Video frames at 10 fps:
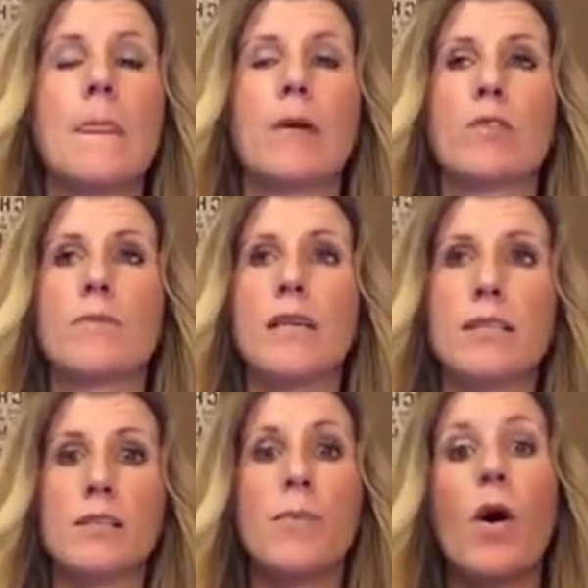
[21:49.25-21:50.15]
which means
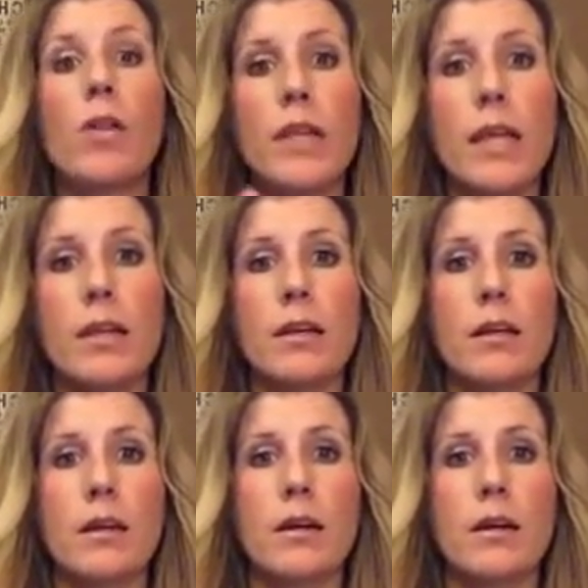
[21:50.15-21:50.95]
it's pulling